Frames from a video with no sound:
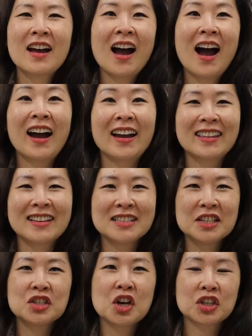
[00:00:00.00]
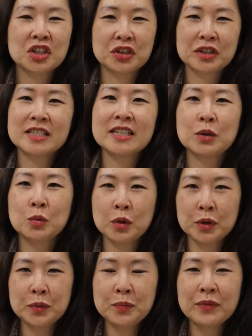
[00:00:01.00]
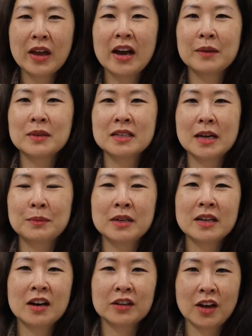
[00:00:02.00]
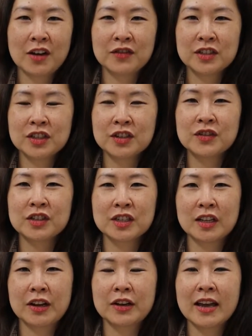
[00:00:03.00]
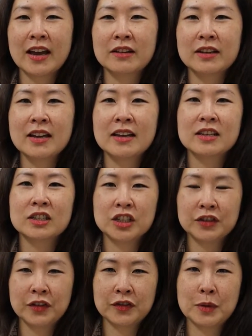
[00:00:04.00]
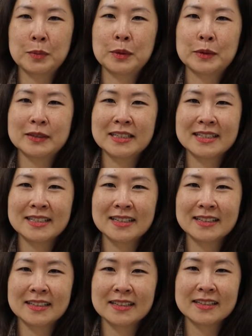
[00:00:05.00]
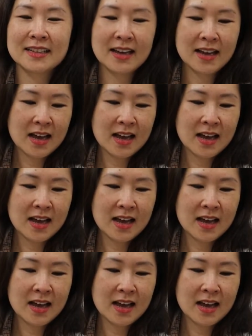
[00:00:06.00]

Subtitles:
Hi, this is Dr. Christine Wu. I'm the Deputy Health Officer for Solano County and the Chief of Communicable Diseases.